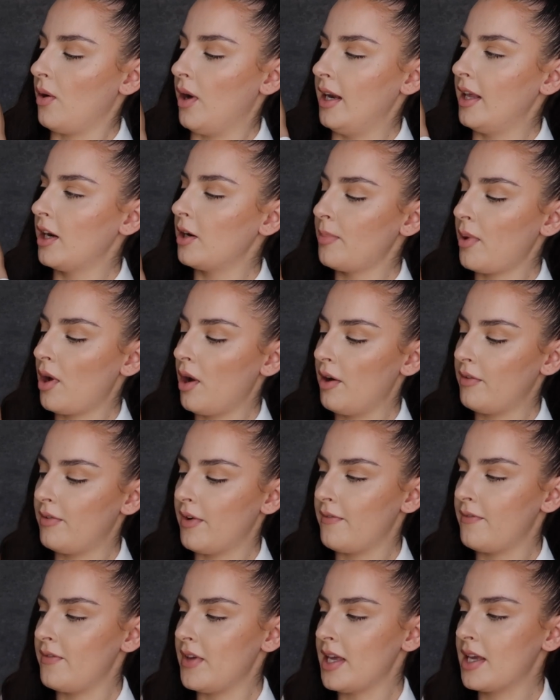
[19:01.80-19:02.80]
got a little bit of
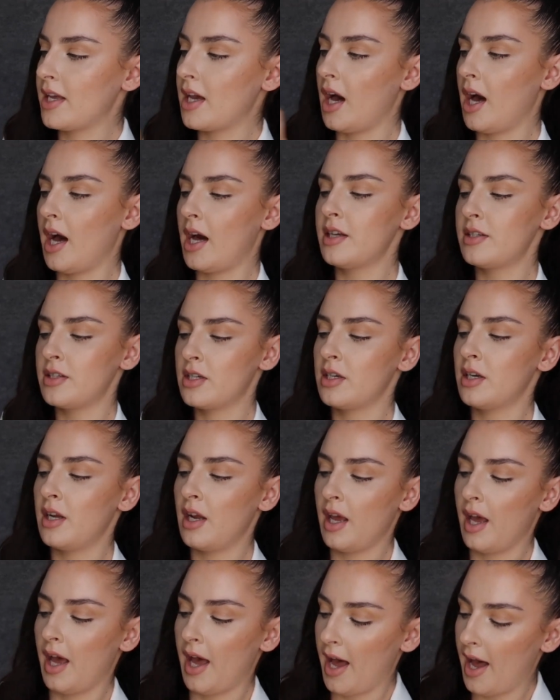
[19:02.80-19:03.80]
a V cut
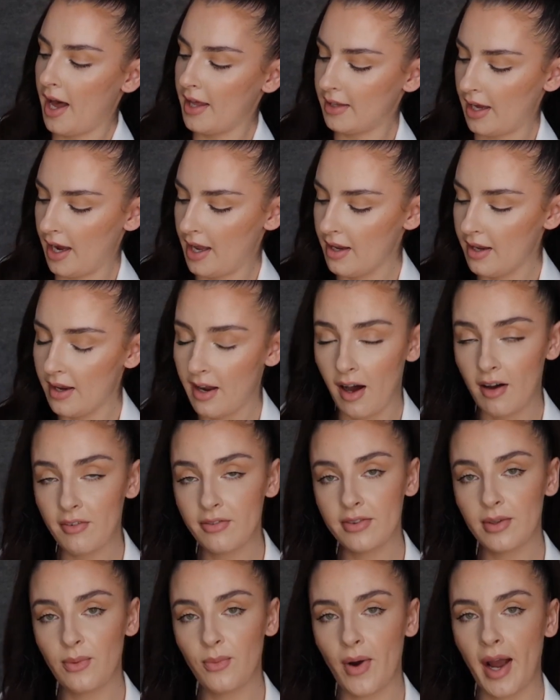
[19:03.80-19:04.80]
and I
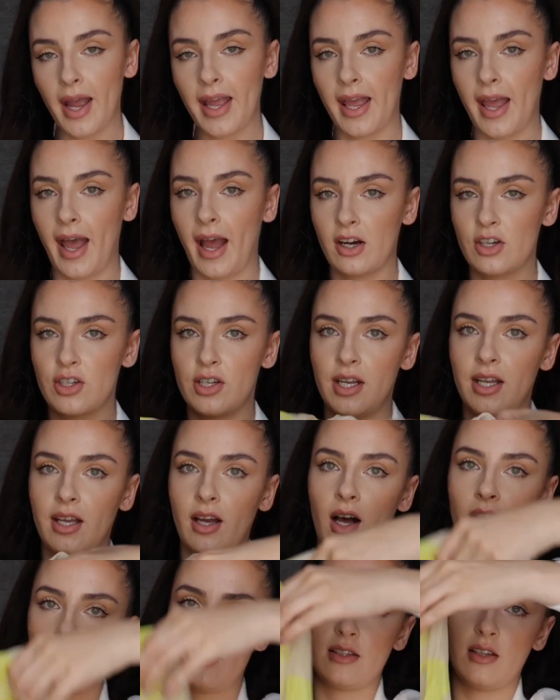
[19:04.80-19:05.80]
love the way it actually
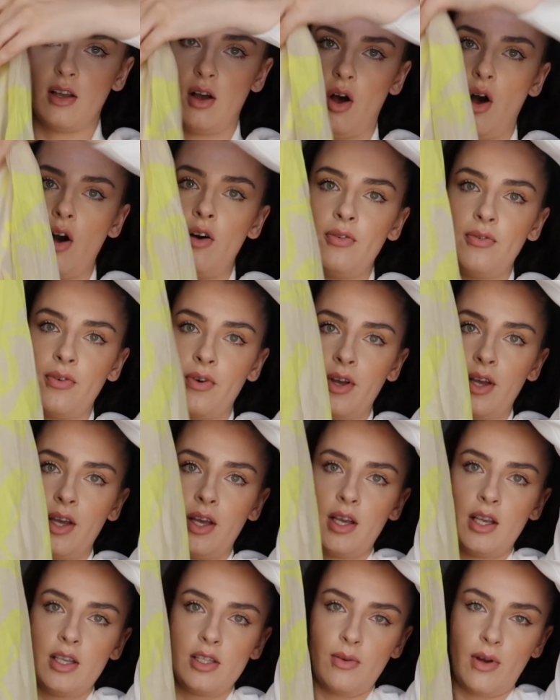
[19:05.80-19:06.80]
cuts off.
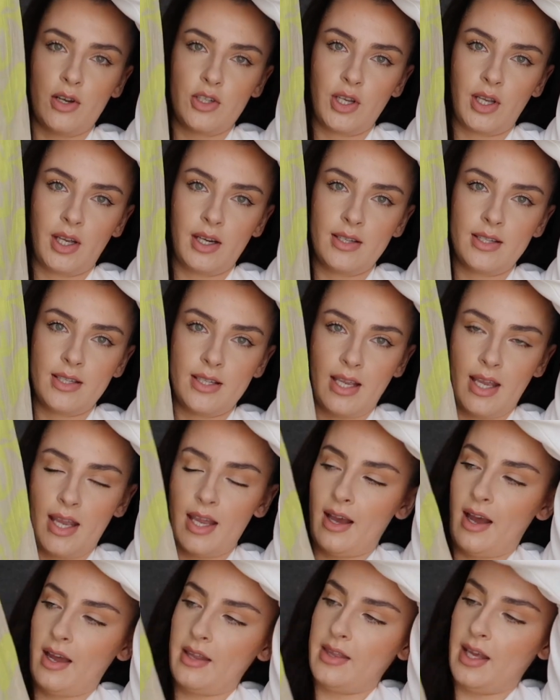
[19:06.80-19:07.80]
So as you can
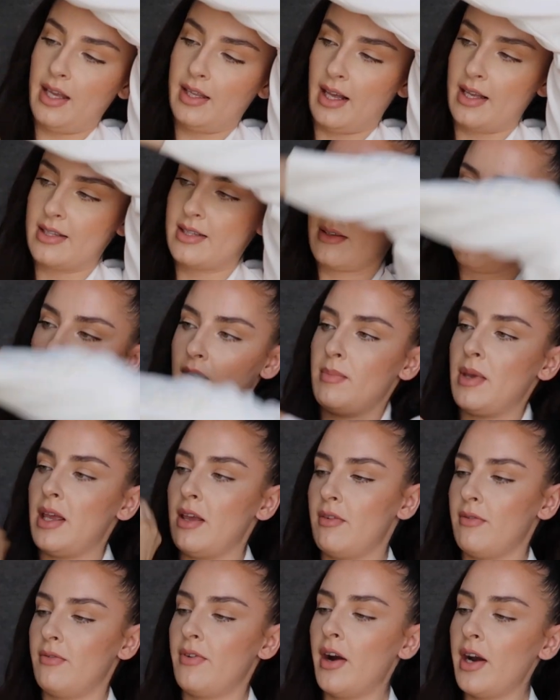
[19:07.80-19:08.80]
see, I think that's going to
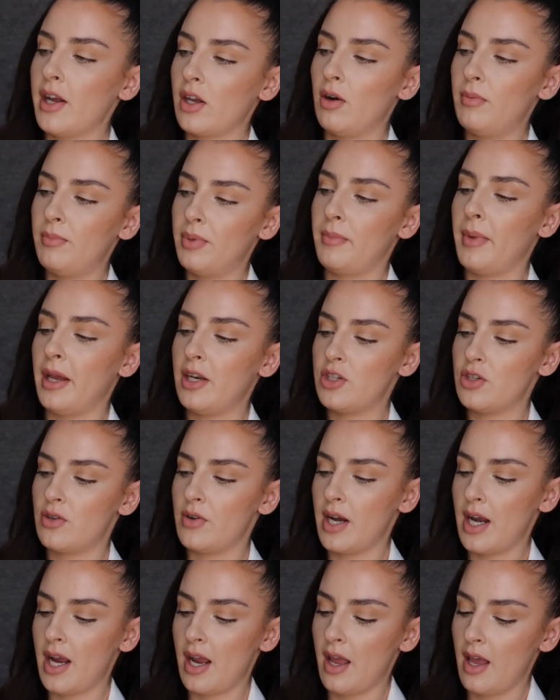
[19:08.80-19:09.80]
be very
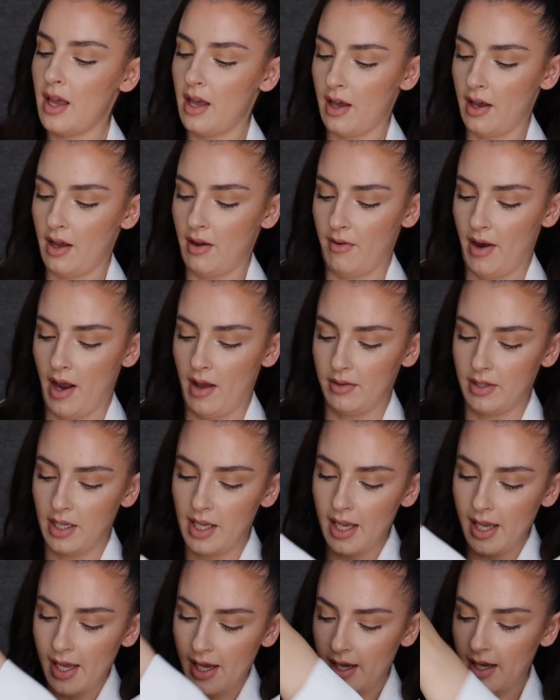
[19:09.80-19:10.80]
complimentary around
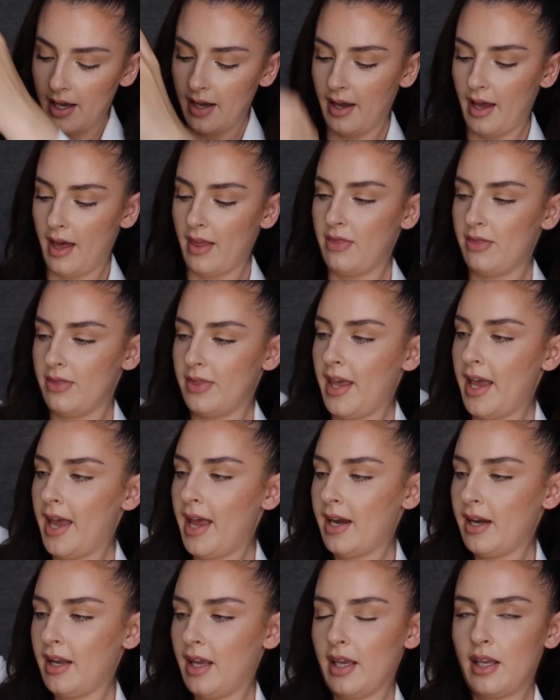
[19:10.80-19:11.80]
here, and
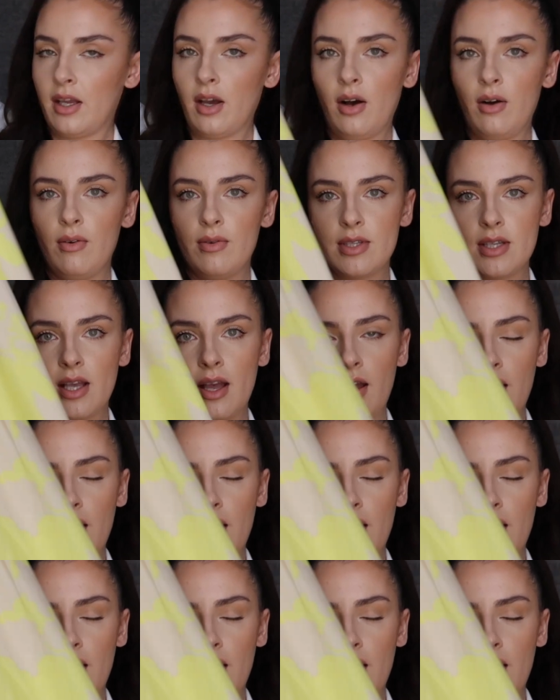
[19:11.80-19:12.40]
then it goes